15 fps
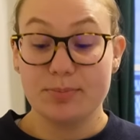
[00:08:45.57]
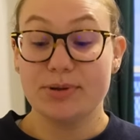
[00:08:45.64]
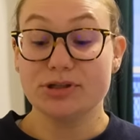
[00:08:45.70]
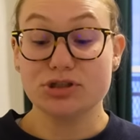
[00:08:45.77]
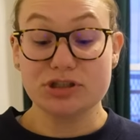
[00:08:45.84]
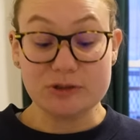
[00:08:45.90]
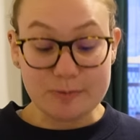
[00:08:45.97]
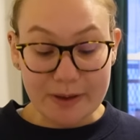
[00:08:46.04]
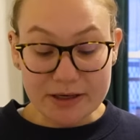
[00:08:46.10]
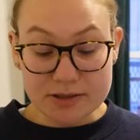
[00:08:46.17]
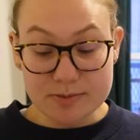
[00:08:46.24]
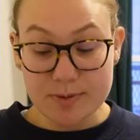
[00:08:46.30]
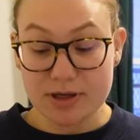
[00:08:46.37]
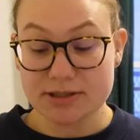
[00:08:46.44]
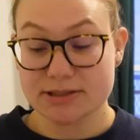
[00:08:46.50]
But she's been
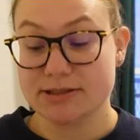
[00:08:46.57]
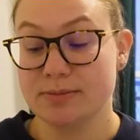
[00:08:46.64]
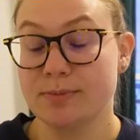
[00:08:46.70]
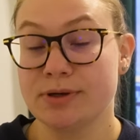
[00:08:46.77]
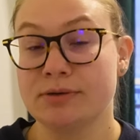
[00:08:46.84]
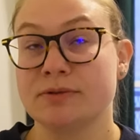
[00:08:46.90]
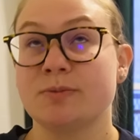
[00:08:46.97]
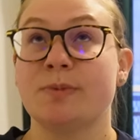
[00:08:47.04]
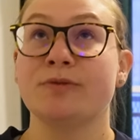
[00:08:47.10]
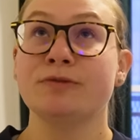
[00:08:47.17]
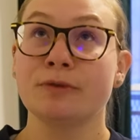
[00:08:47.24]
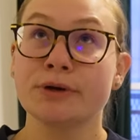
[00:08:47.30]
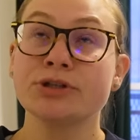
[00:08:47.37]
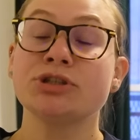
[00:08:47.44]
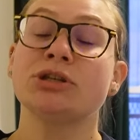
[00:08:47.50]
to Boston, but it was
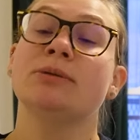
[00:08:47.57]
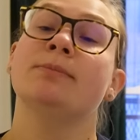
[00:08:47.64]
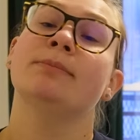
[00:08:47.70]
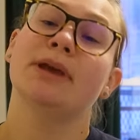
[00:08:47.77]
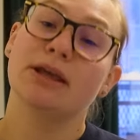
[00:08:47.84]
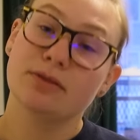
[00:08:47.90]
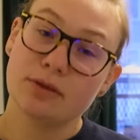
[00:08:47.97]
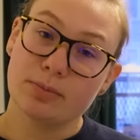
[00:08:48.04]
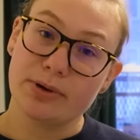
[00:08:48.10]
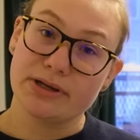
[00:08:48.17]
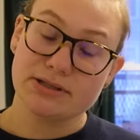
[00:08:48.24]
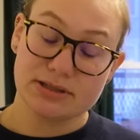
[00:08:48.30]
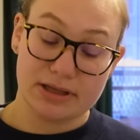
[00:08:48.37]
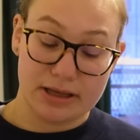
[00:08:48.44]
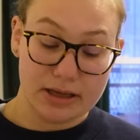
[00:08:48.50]
before she made the
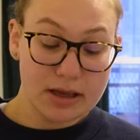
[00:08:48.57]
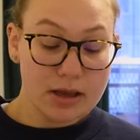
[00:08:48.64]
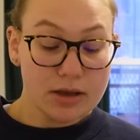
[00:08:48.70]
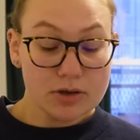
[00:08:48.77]
bracelet.